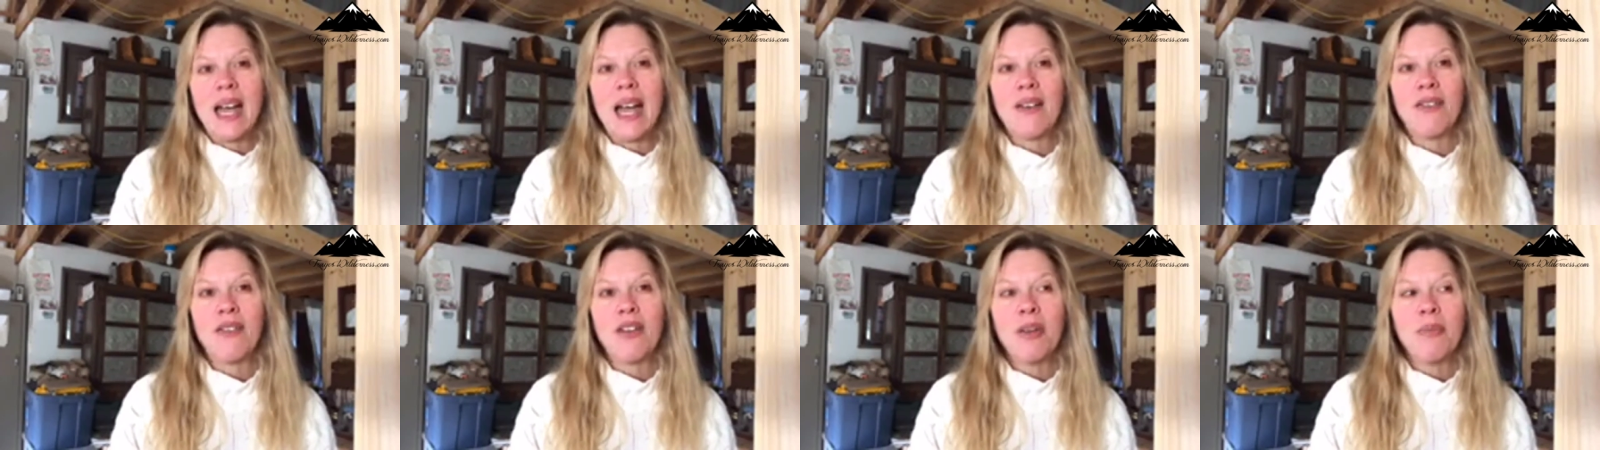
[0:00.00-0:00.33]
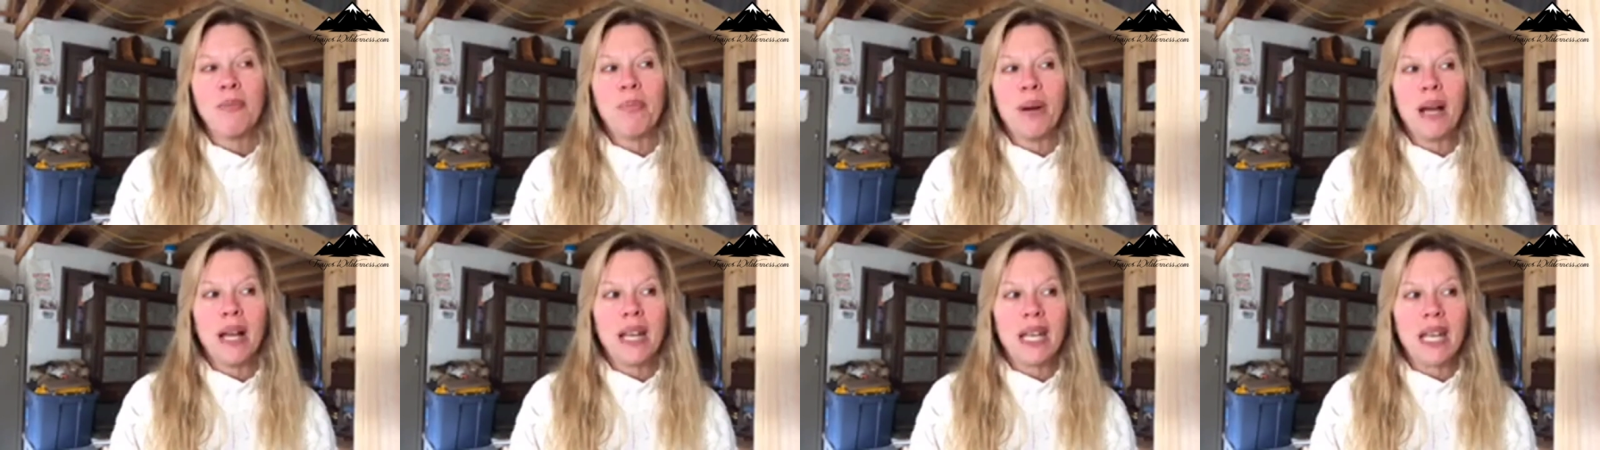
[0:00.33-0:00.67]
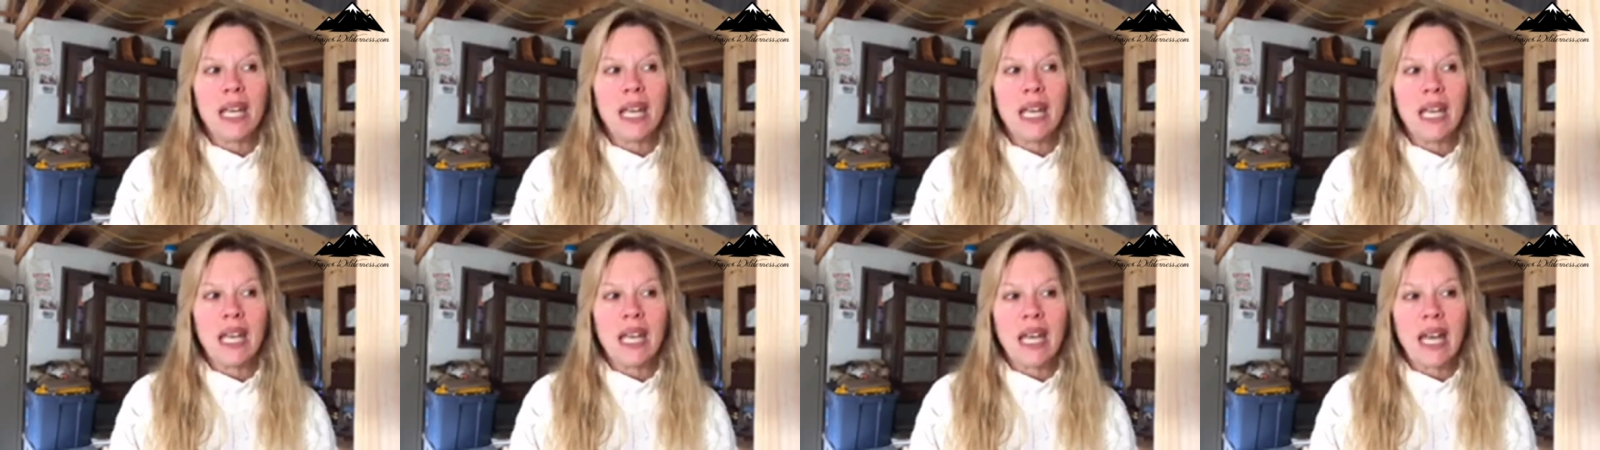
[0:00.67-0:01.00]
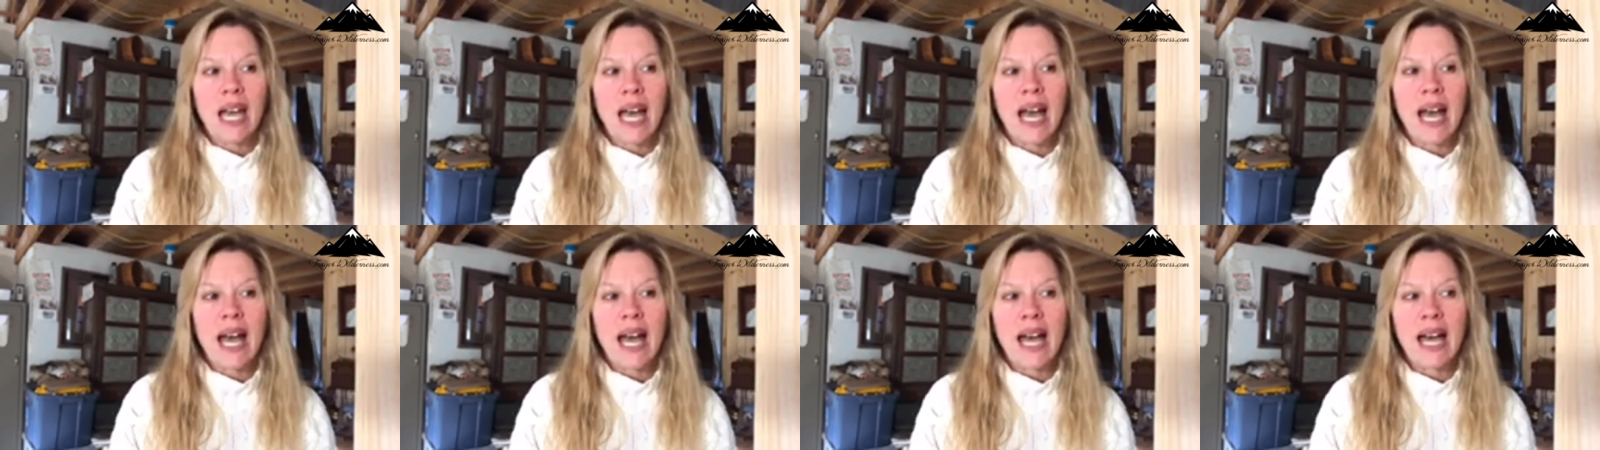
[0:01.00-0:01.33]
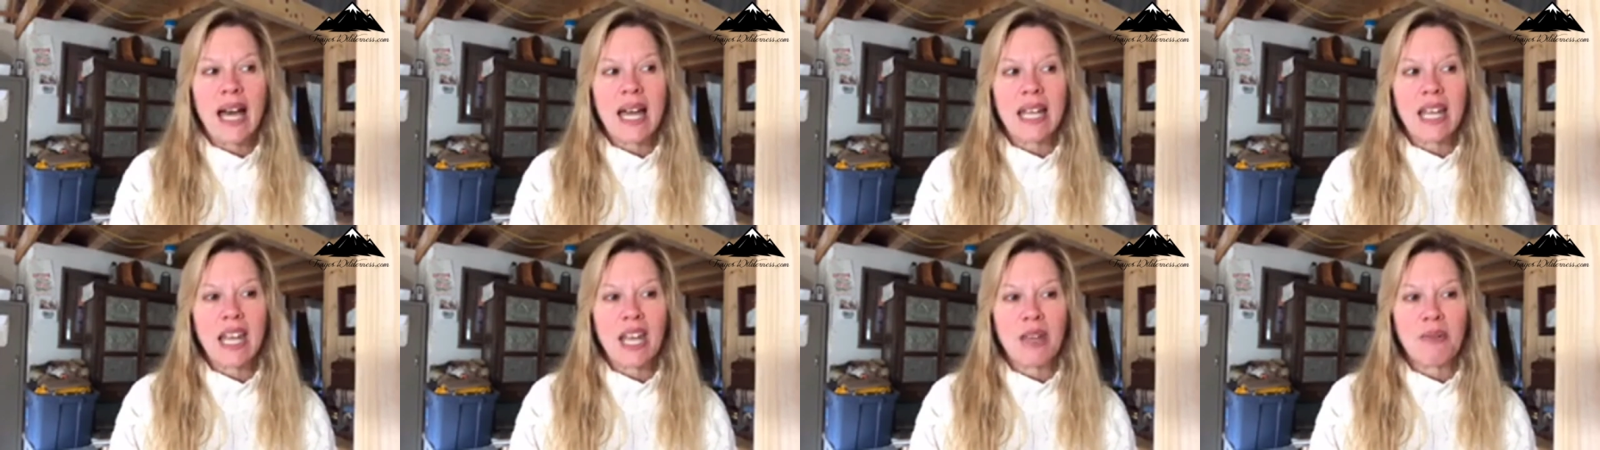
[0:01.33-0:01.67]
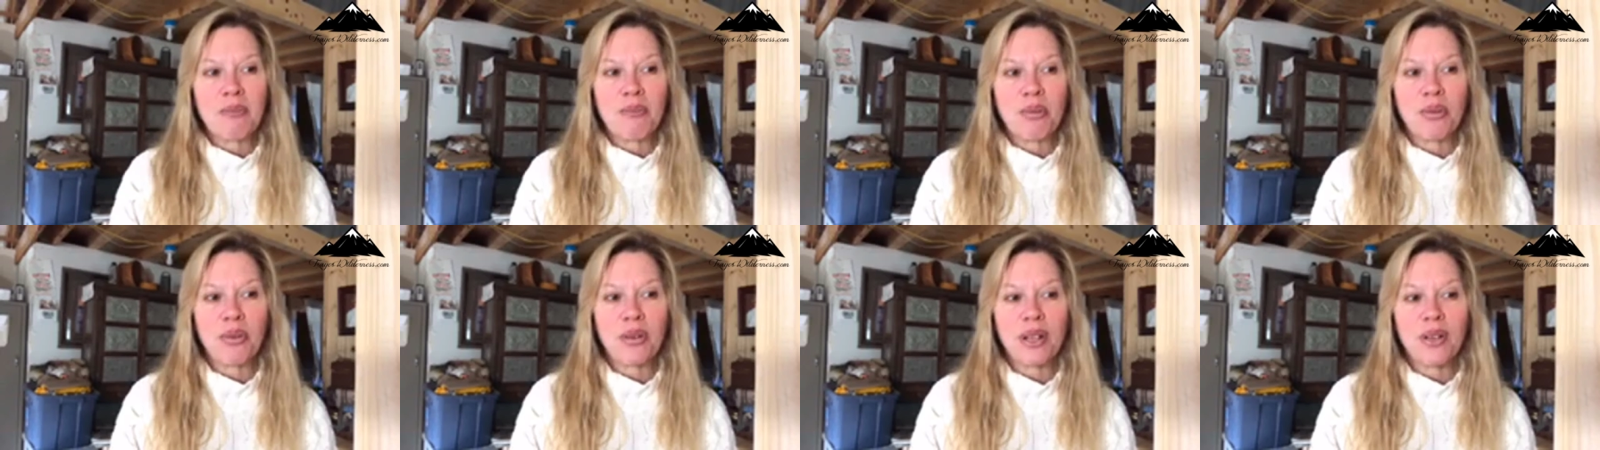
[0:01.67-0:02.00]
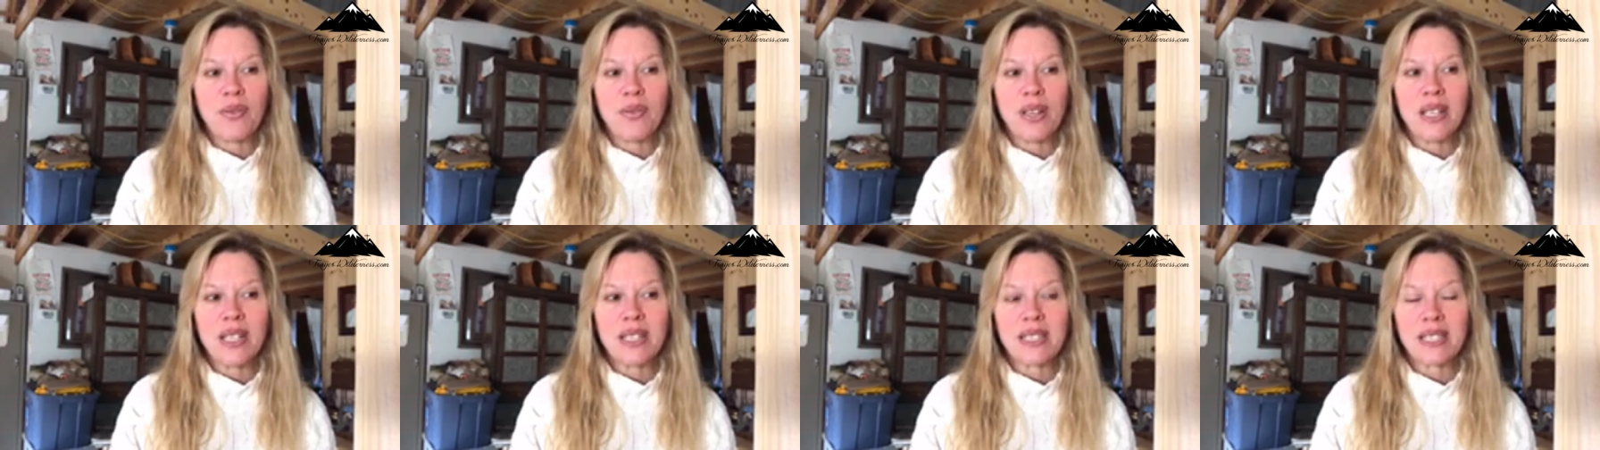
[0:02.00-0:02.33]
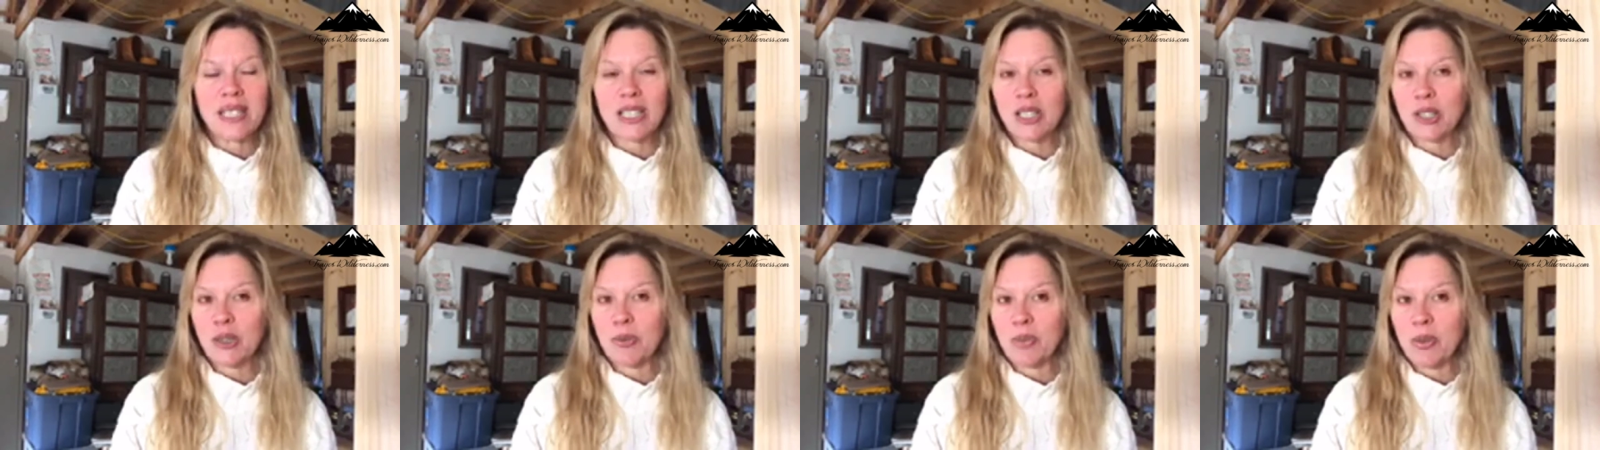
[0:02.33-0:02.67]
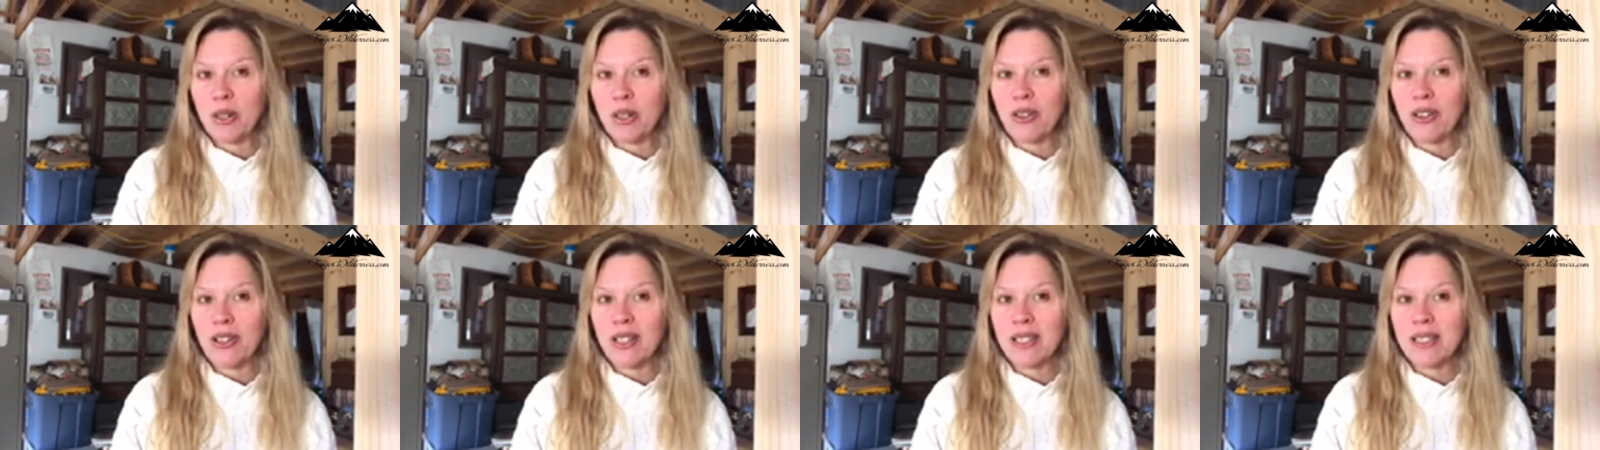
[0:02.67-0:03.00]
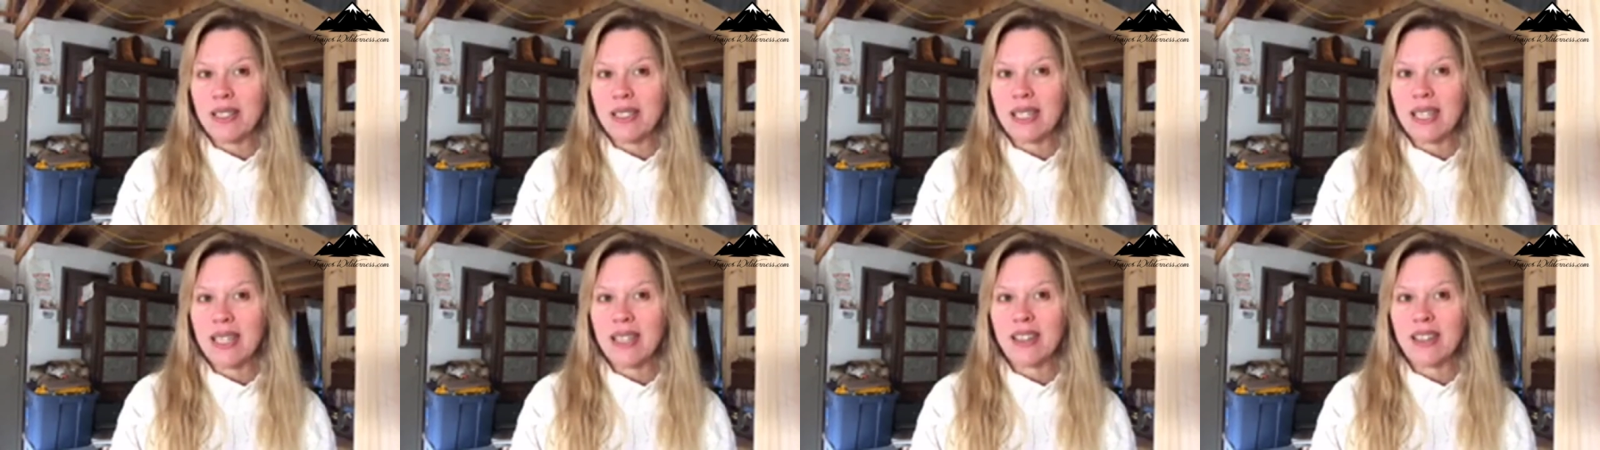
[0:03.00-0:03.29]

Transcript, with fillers: Everybody had a previous experience